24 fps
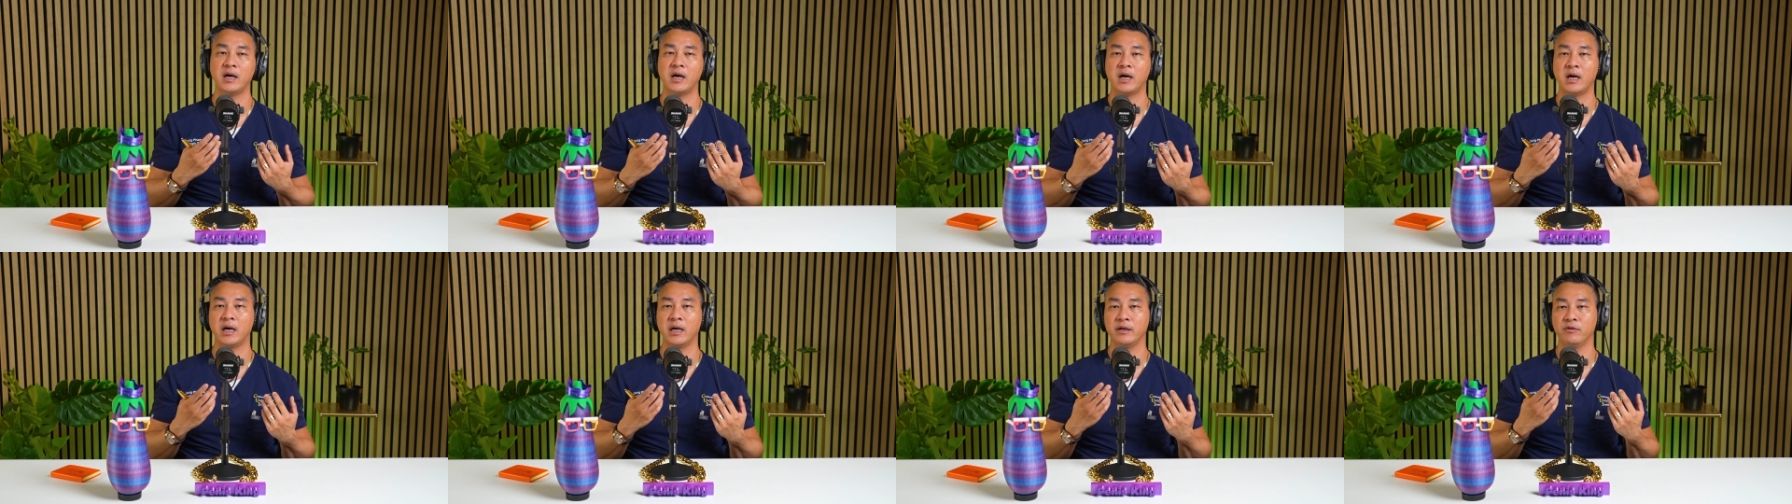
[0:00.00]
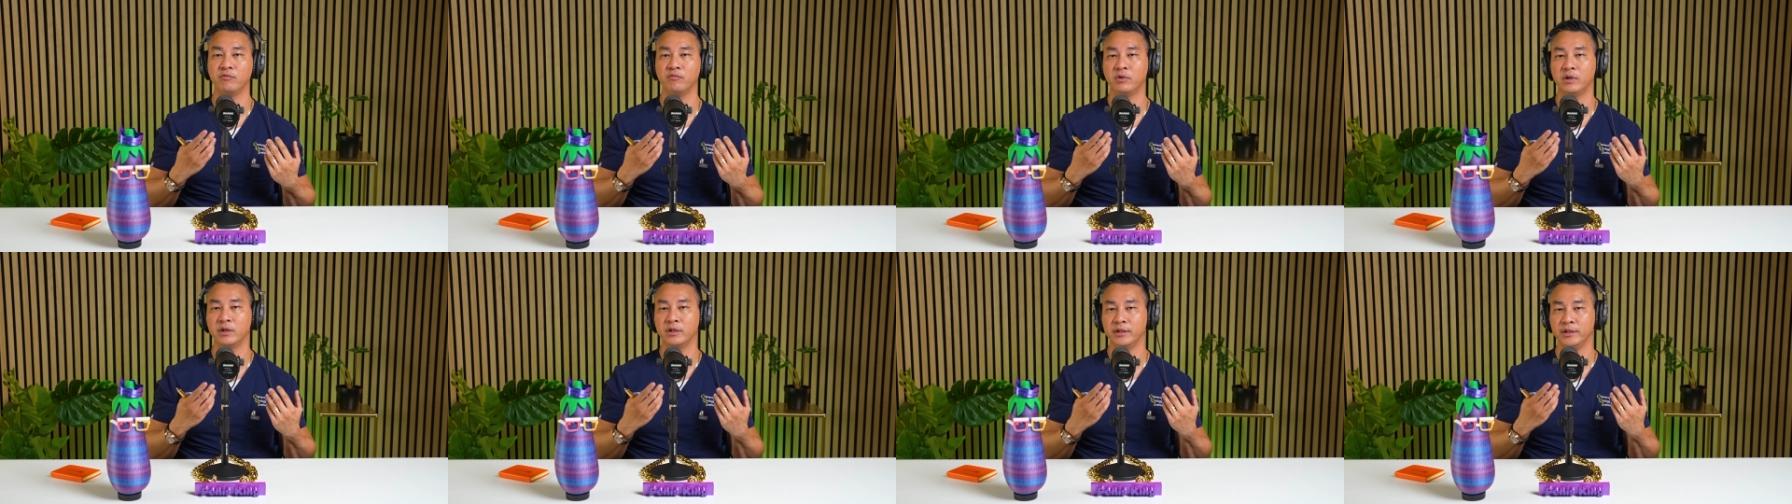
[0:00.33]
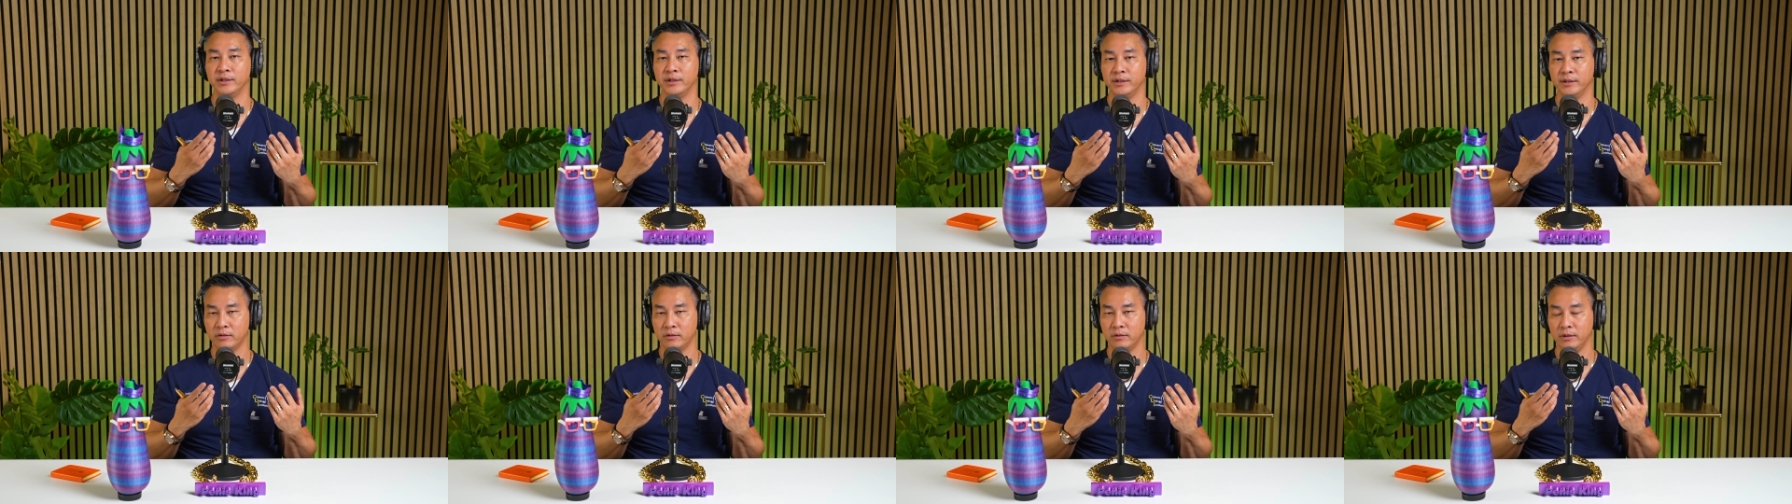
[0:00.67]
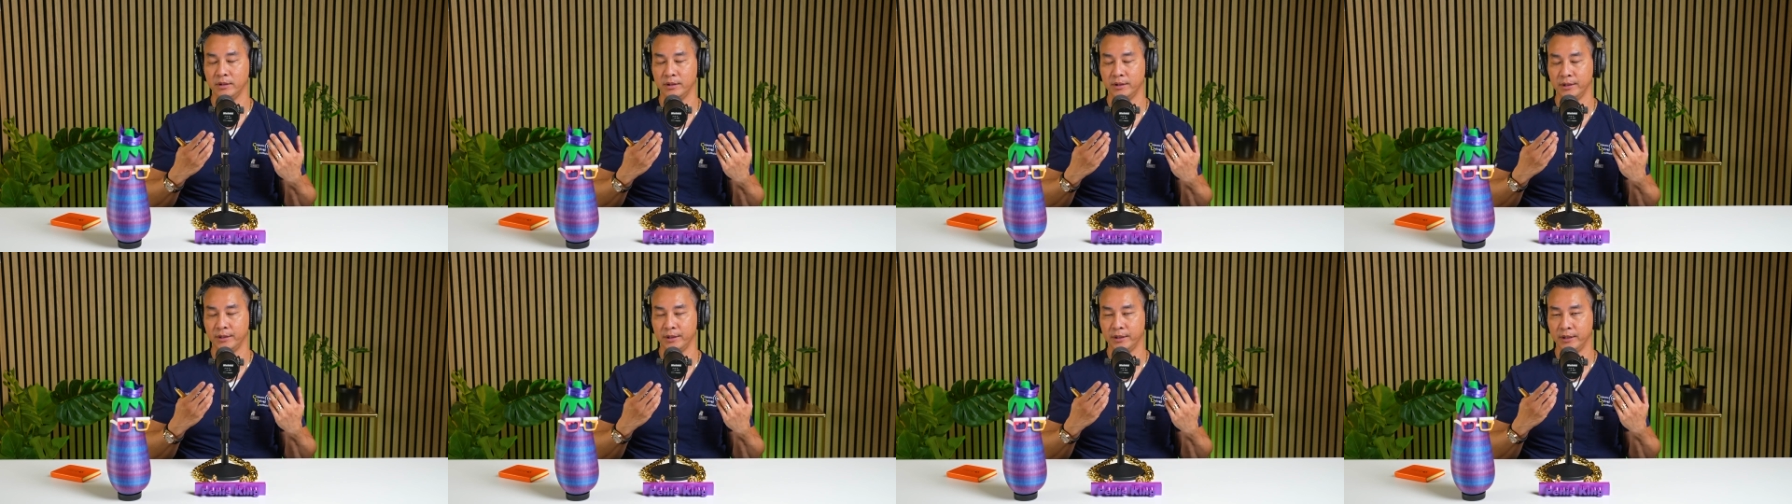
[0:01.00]
I wanted
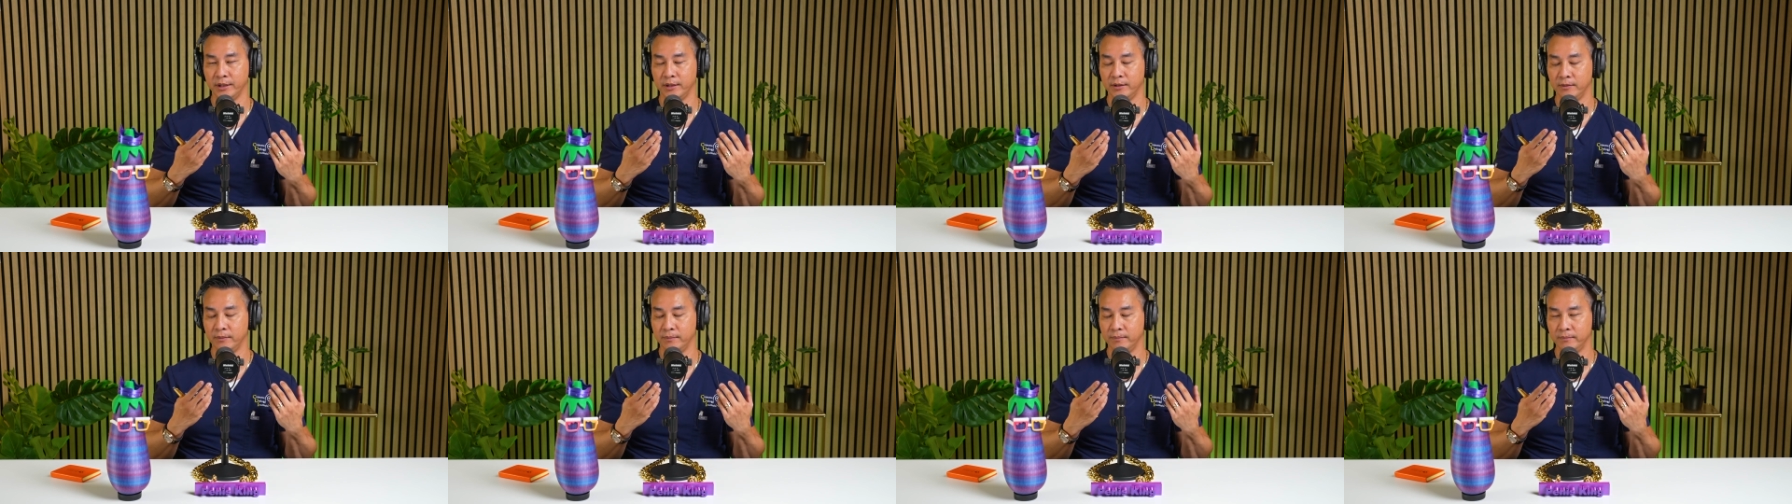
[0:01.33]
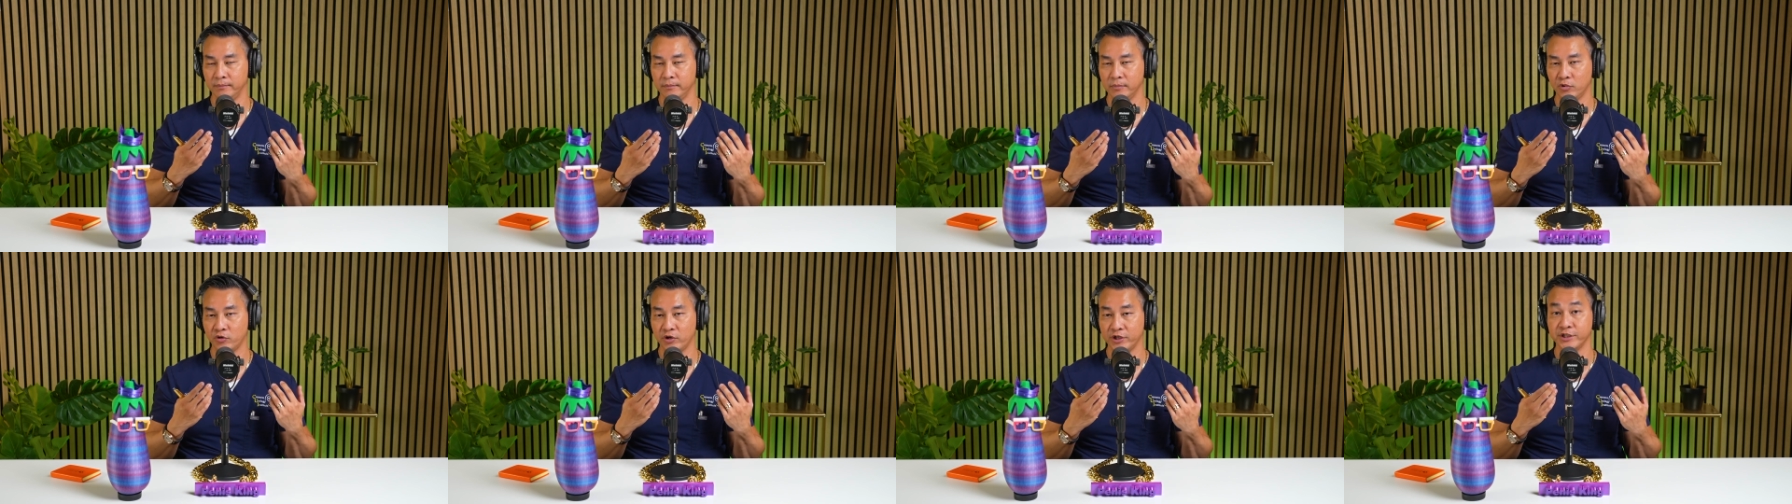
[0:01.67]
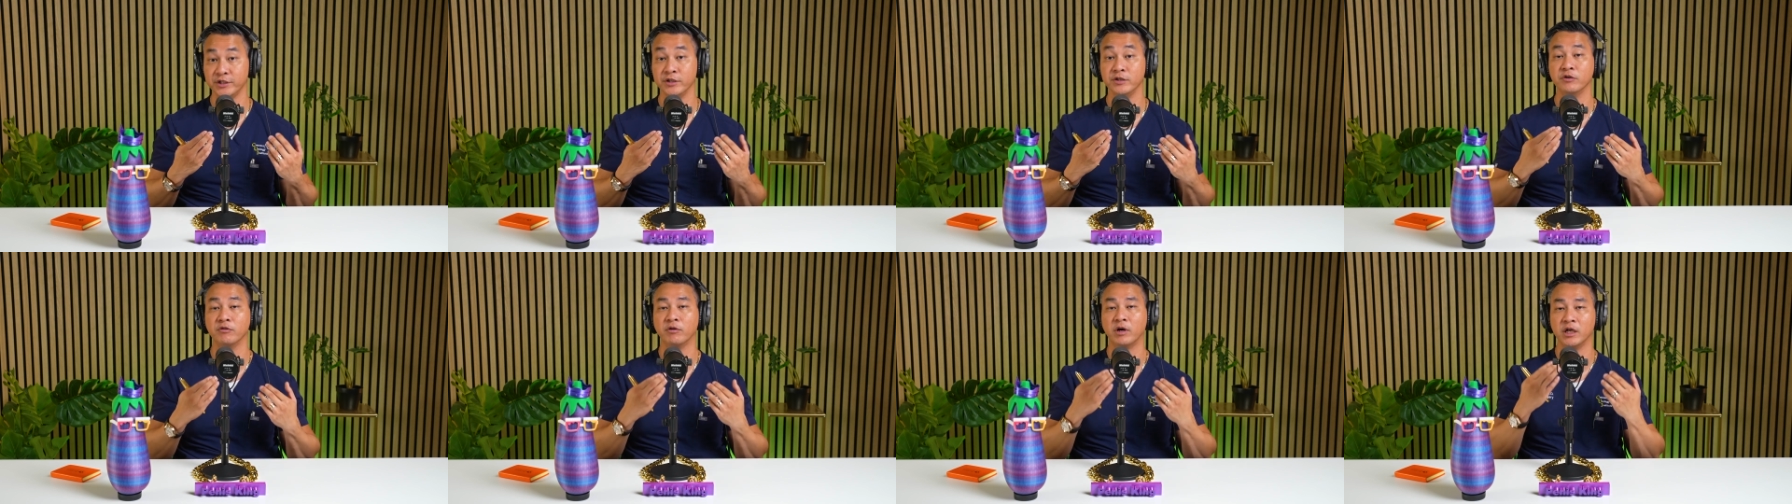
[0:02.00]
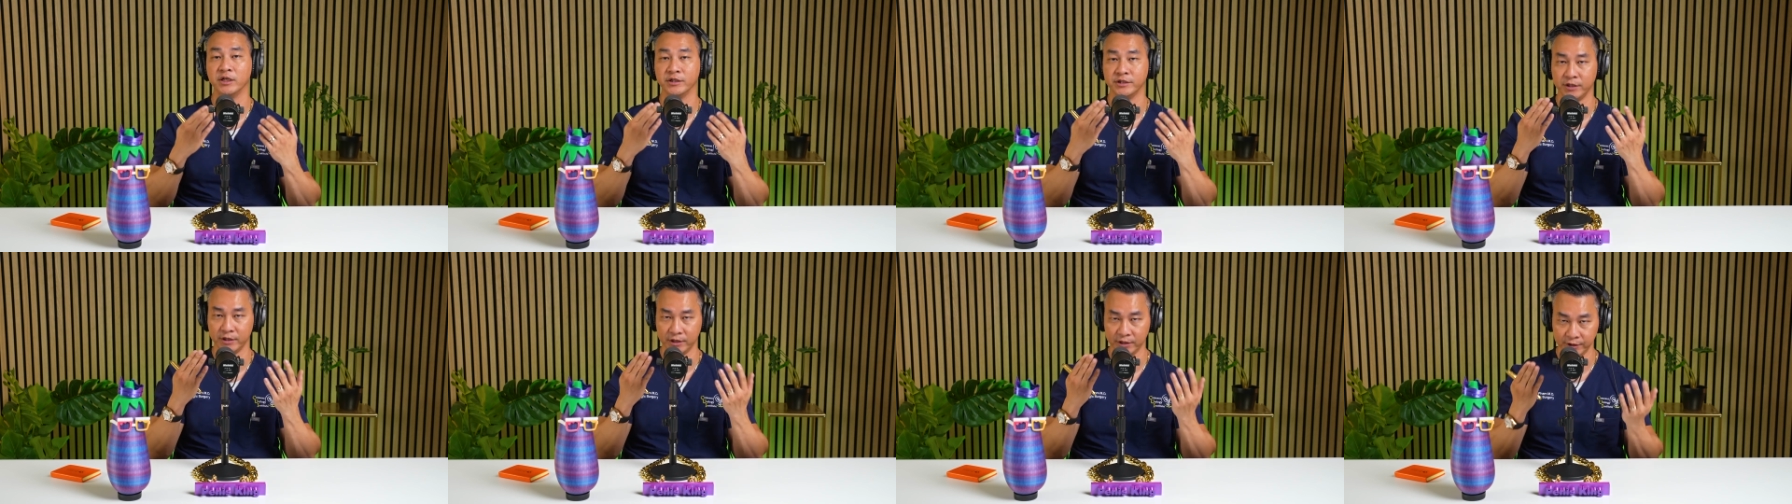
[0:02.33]
Crescent
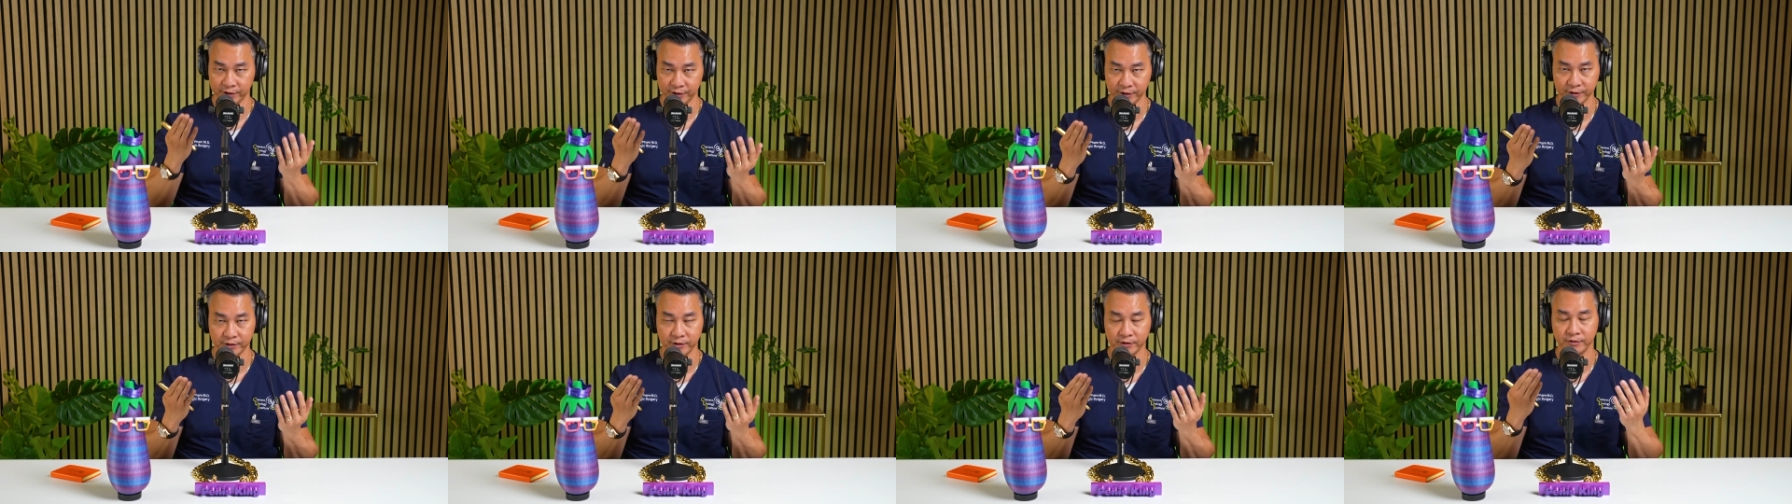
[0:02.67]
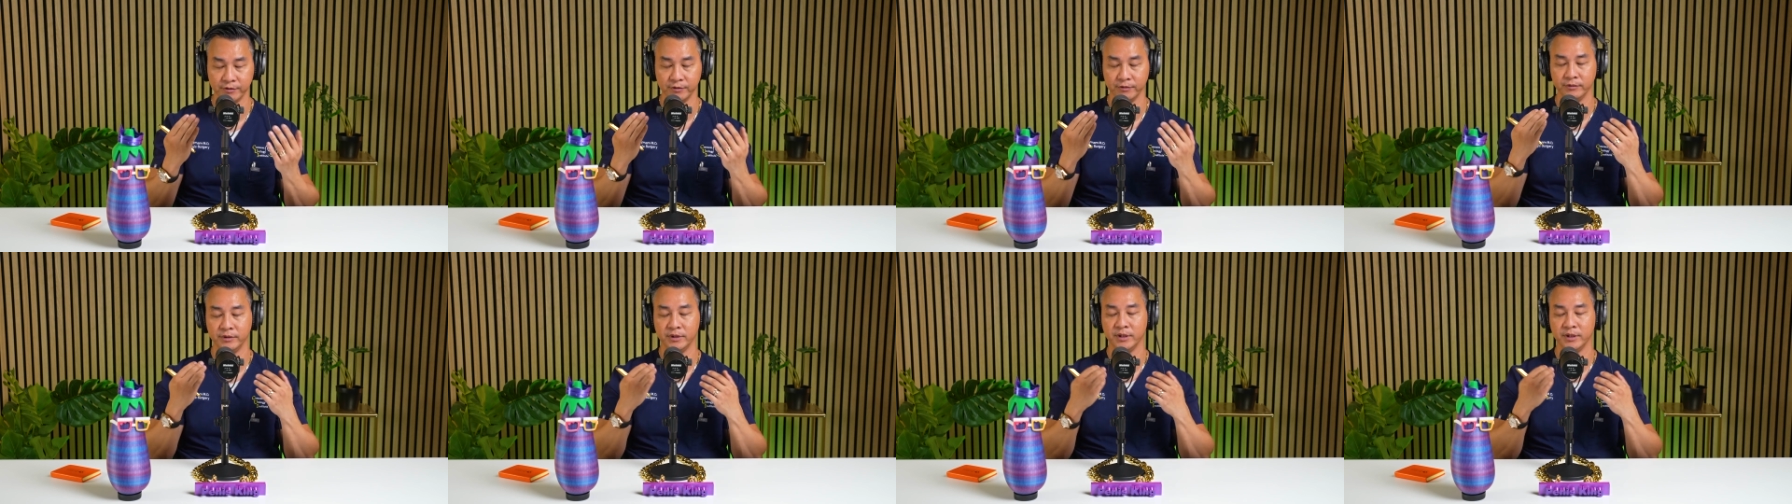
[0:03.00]
Urology Institute.